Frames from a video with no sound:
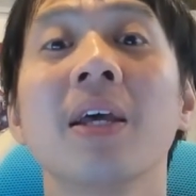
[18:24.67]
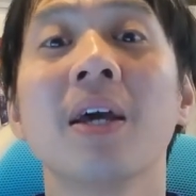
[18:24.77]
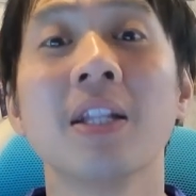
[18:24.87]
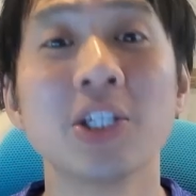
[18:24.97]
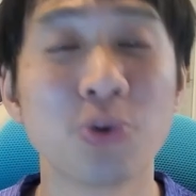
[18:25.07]

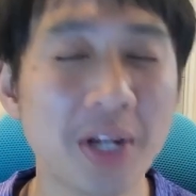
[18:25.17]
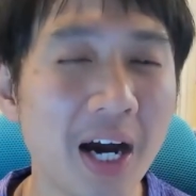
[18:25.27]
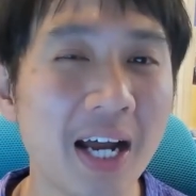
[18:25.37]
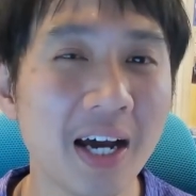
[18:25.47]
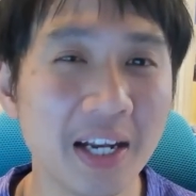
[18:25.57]
Destroy the
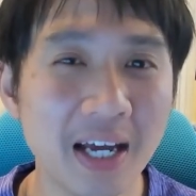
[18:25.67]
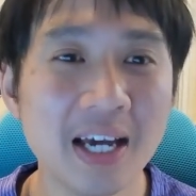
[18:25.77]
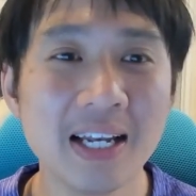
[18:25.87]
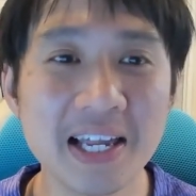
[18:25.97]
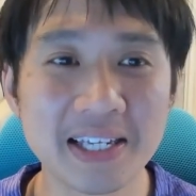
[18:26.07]
High Line.
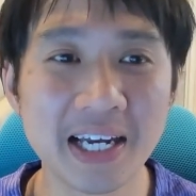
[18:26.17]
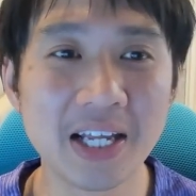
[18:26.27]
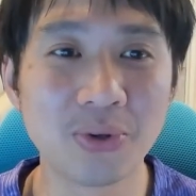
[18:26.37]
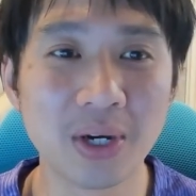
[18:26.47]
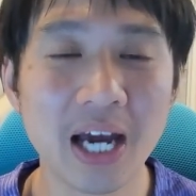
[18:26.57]
Let's get
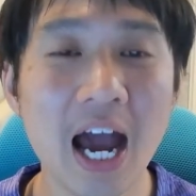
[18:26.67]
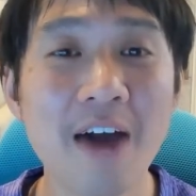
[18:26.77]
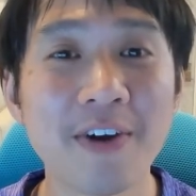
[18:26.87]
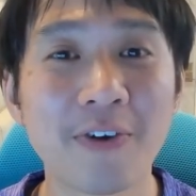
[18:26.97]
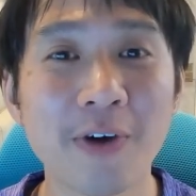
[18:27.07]
into it. Have
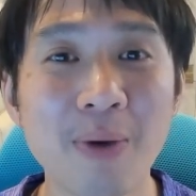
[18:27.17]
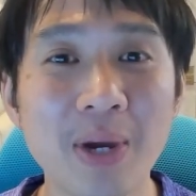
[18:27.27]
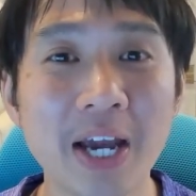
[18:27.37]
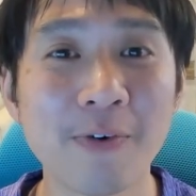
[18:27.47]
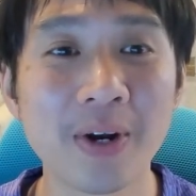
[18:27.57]
a great week,
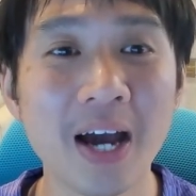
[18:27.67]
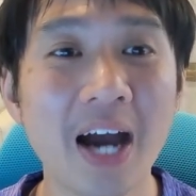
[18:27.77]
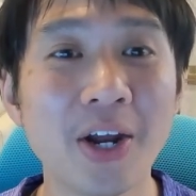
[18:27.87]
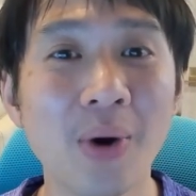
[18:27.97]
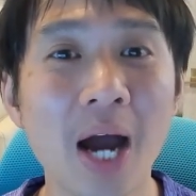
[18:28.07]
everyone. I
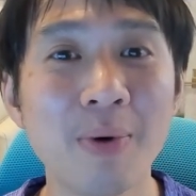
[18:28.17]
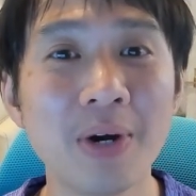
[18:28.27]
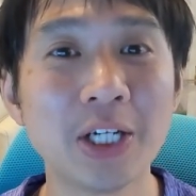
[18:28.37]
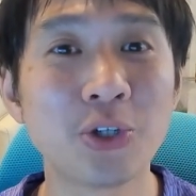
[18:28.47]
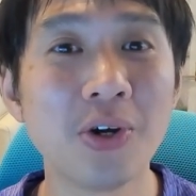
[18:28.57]
know I will.
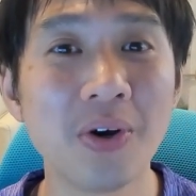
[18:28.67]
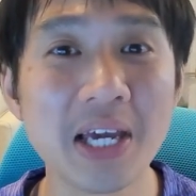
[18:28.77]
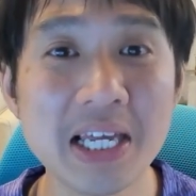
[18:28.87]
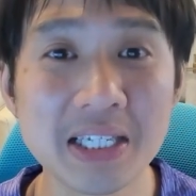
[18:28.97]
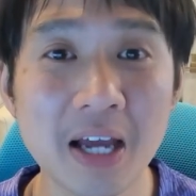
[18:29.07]
Enjoy your
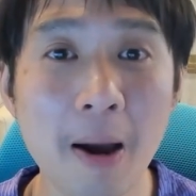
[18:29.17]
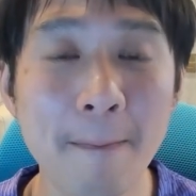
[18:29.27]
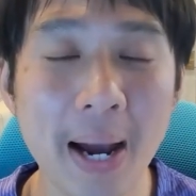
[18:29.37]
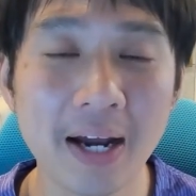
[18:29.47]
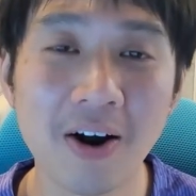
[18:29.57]
Easter
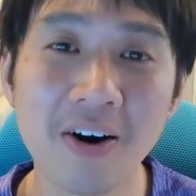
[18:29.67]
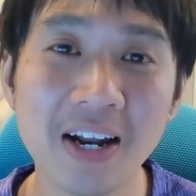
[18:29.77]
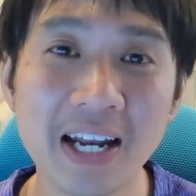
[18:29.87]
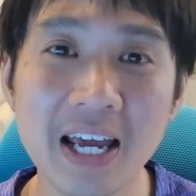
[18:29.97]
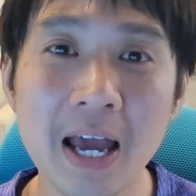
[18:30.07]
bank
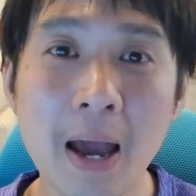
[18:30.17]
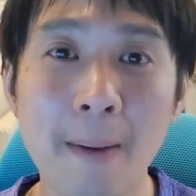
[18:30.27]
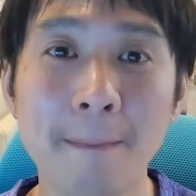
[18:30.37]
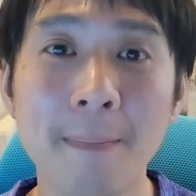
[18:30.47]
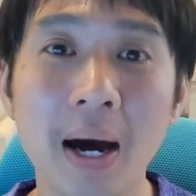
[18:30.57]
holiday.
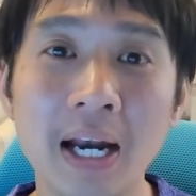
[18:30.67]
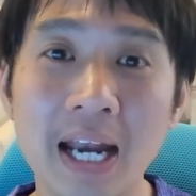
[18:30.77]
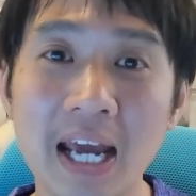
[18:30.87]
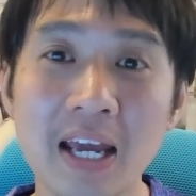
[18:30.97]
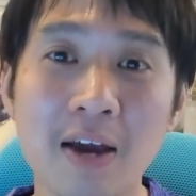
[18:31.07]

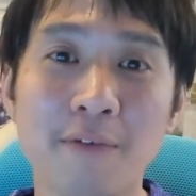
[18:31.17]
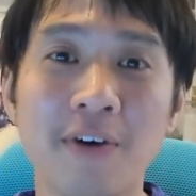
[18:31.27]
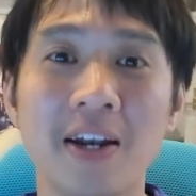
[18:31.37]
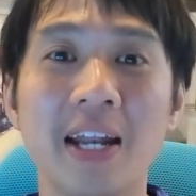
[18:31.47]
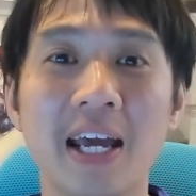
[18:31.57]
Monday,
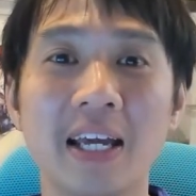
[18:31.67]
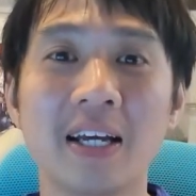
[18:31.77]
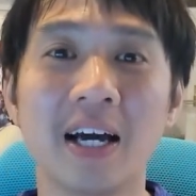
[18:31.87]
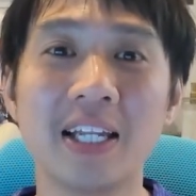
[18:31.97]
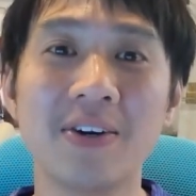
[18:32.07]
fun day.
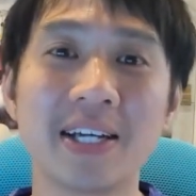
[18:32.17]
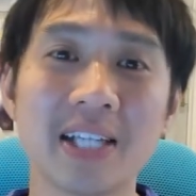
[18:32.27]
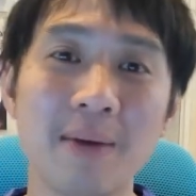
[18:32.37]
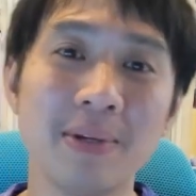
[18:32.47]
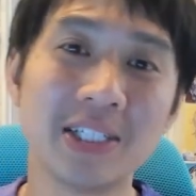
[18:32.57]
Until next
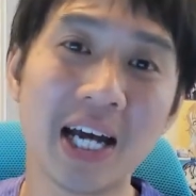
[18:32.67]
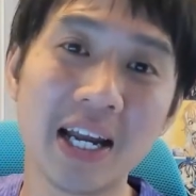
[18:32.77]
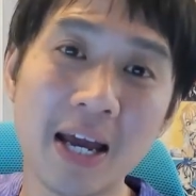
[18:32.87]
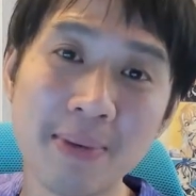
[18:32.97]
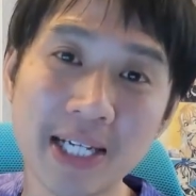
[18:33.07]
time, Jane
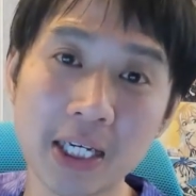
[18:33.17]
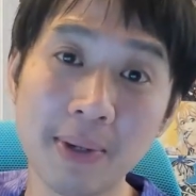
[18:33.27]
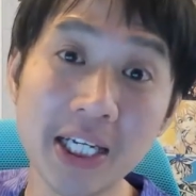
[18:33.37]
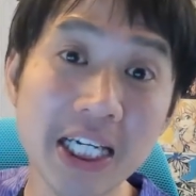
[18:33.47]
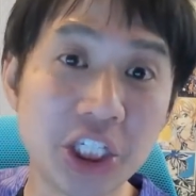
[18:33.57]
Miyazaki-man
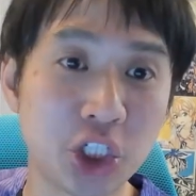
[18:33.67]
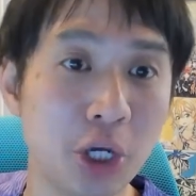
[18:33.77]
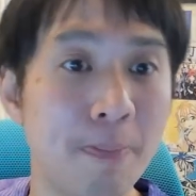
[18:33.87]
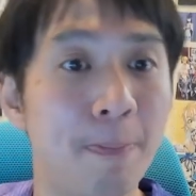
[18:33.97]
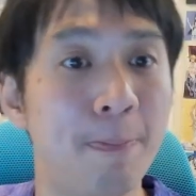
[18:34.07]

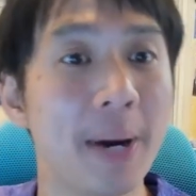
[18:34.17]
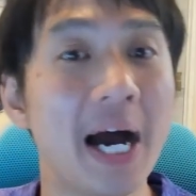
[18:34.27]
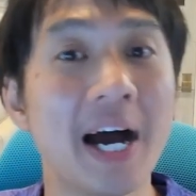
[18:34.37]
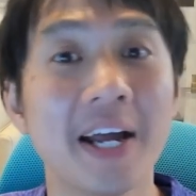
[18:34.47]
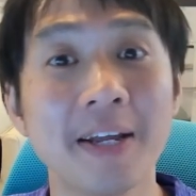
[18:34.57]

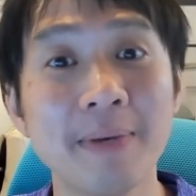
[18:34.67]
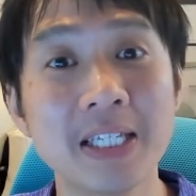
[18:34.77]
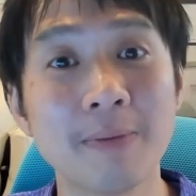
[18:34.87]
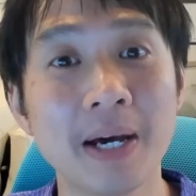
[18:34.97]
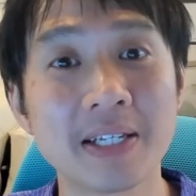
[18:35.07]
Ichiban. It means
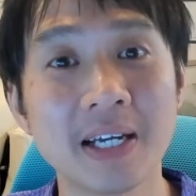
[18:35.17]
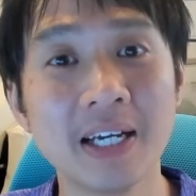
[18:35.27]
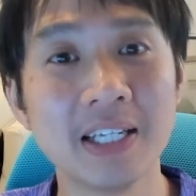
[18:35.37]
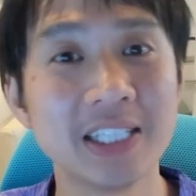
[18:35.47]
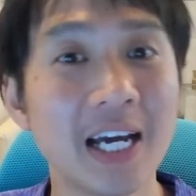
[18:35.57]
the best.
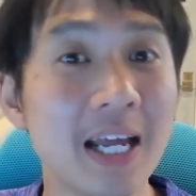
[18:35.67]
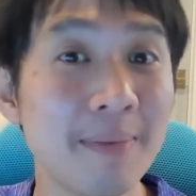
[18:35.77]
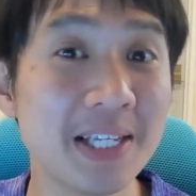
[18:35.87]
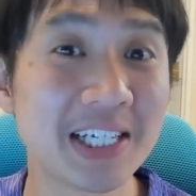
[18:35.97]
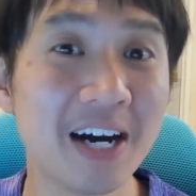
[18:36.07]
Jane
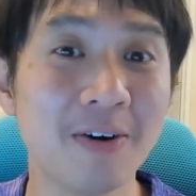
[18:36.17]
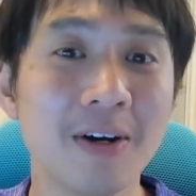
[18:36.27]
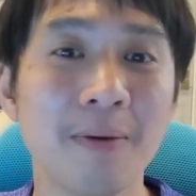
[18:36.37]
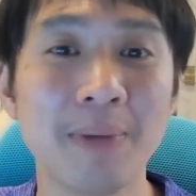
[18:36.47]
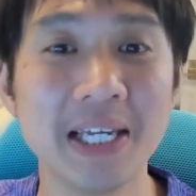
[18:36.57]
means ciao.
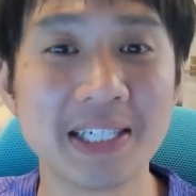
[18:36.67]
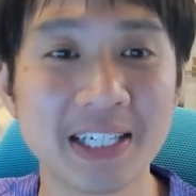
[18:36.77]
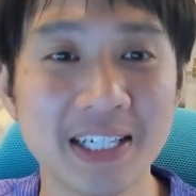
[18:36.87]
Peace.